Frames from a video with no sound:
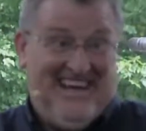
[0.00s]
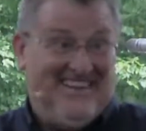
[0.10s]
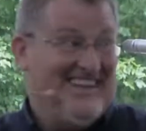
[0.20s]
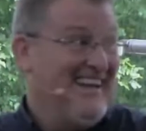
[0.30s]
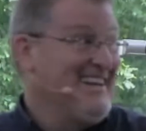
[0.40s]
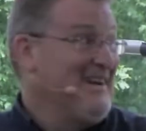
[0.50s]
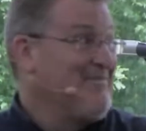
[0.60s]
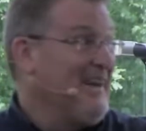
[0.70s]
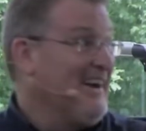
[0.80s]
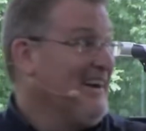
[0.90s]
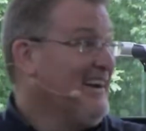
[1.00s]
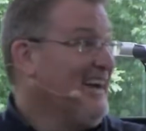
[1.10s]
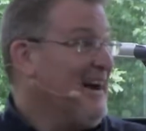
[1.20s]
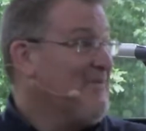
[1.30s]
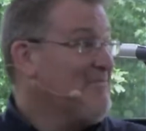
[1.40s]
How'd they end up there?
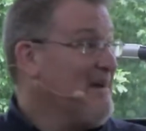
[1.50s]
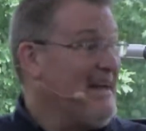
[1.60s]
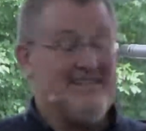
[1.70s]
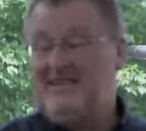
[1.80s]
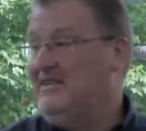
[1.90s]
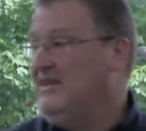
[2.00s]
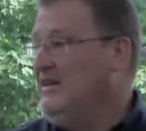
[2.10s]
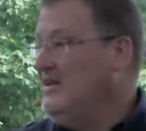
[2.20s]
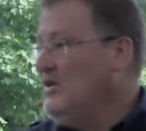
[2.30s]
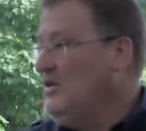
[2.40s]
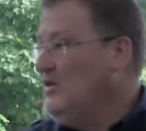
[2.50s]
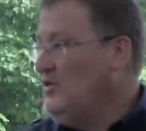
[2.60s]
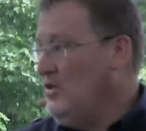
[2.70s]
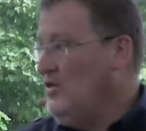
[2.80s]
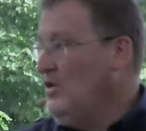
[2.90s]
Amazing.
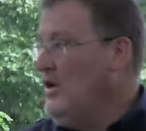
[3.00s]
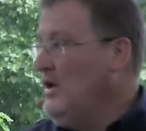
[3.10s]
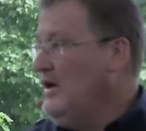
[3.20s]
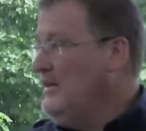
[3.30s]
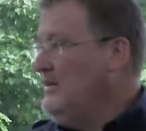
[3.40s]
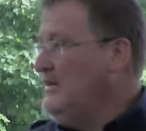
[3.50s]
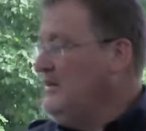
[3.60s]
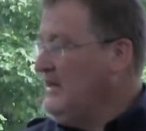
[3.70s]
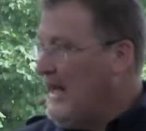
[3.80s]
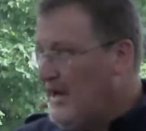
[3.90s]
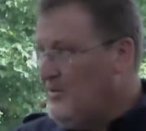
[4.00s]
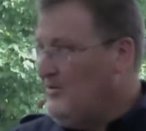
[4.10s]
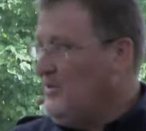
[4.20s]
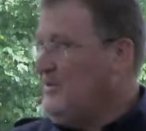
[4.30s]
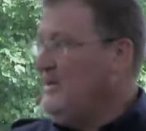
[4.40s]
No. The guy
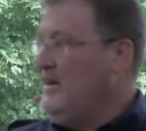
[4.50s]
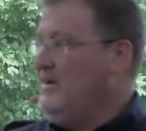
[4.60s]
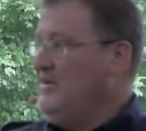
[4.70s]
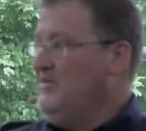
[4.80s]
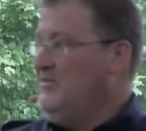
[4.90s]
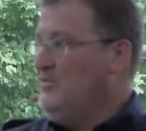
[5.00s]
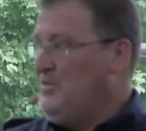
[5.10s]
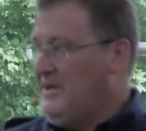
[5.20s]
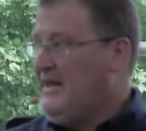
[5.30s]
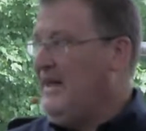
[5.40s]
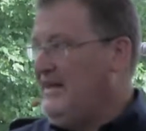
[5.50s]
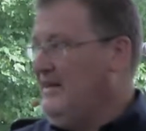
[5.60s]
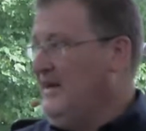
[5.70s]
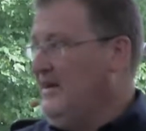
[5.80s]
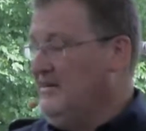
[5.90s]
who wrote the narrative put that
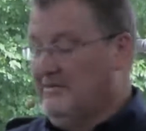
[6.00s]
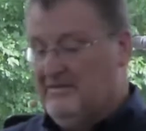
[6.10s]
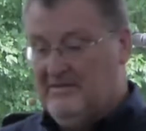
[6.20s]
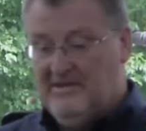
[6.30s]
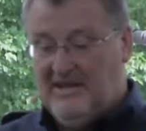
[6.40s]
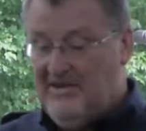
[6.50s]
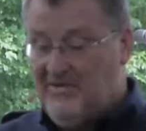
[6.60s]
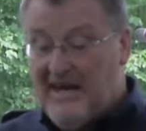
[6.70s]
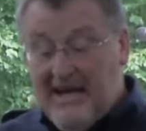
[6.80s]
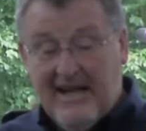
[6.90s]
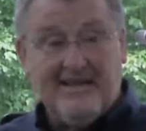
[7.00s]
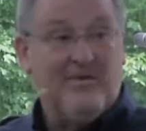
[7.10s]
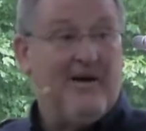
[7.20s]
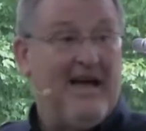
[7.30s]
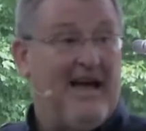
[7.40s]
in there. If they got
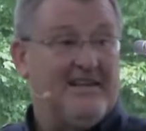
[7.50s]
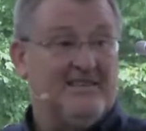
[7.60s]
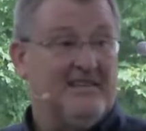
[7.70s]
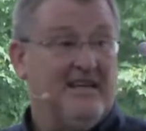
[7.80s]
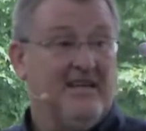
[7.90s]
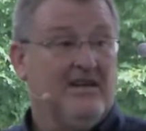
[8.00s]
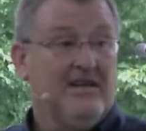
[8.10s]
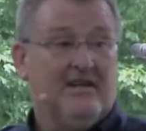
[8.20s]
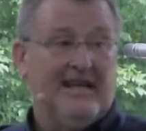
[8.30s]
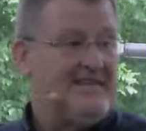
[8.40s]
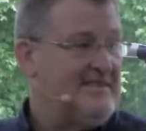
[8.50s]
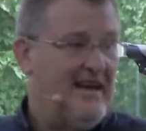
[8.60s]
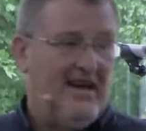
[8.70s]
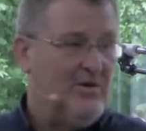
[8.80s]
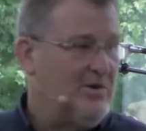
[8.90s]
there by accident, that's
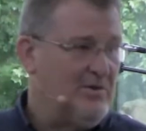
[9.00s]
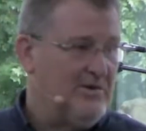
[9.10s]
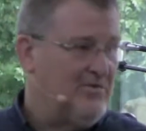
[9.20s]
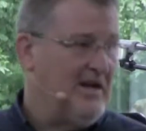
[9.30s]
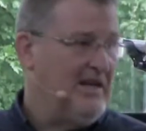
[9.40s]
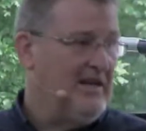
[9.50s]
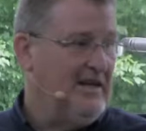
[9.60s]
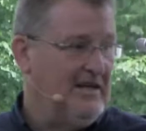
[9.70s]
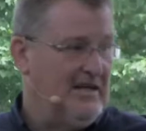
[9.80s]
not how he would have written it.